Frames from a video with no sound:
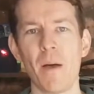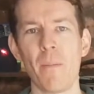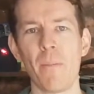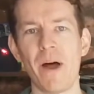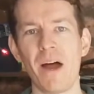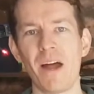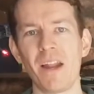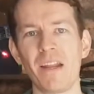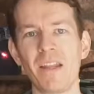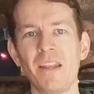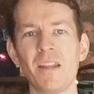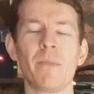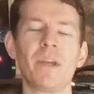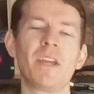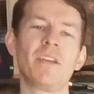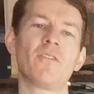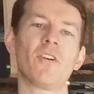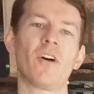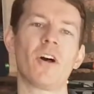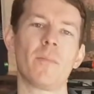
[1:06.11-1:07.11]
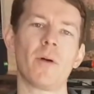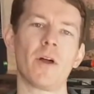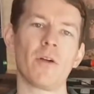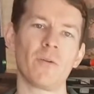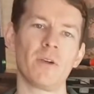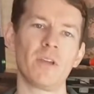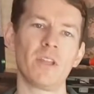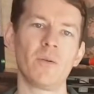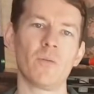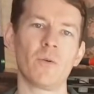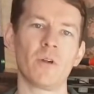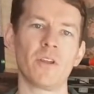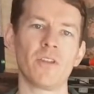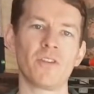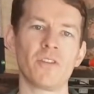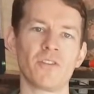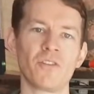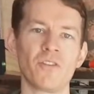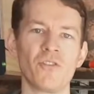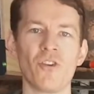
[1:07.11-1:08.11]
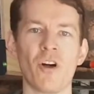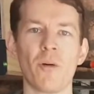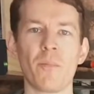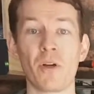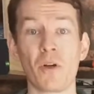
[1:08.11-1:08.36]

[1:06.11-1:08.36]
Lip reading: But in the meantime, I really want to just drop